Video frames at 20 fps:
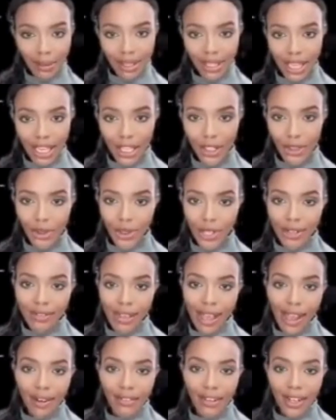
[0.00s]
in the history
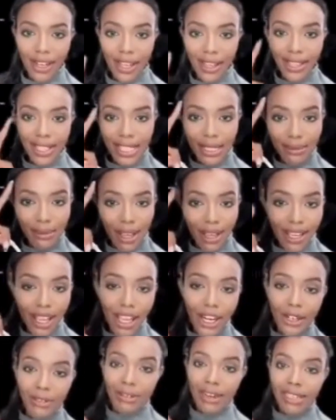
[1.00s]
of Africa, this man
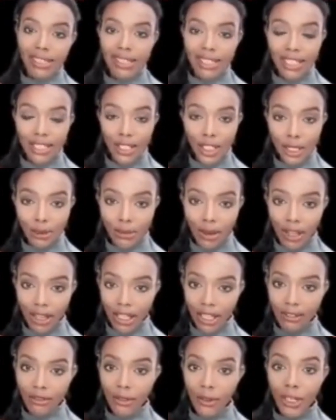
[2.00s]
got arrested in
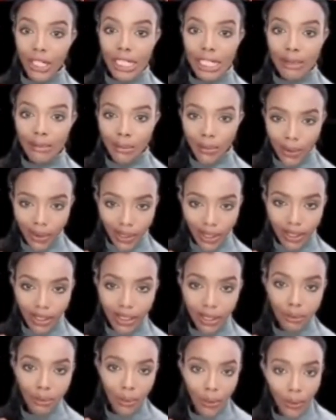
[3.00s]
Somalia for
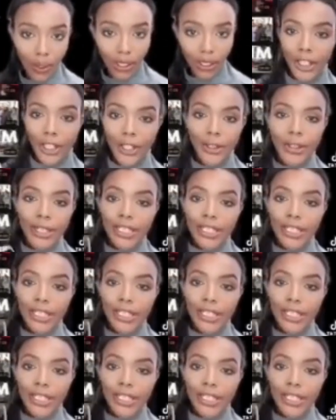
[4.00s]
exploiting the poor.